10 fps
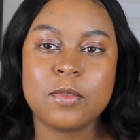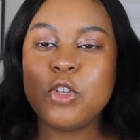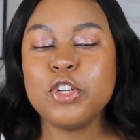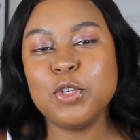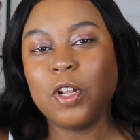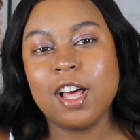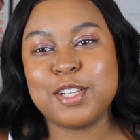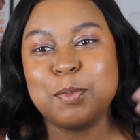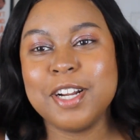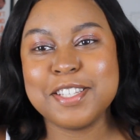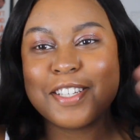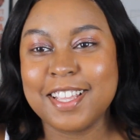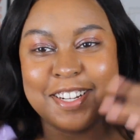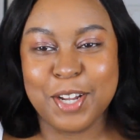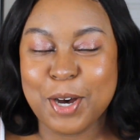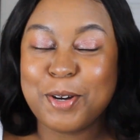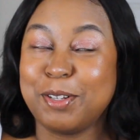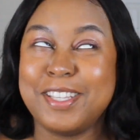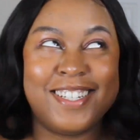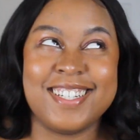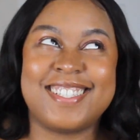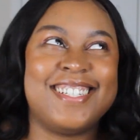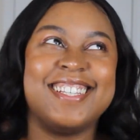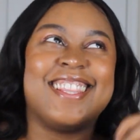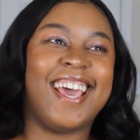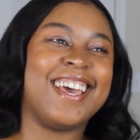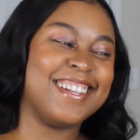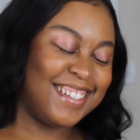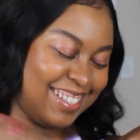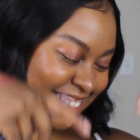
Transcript: You can do a lot of sprays because I totally just did that.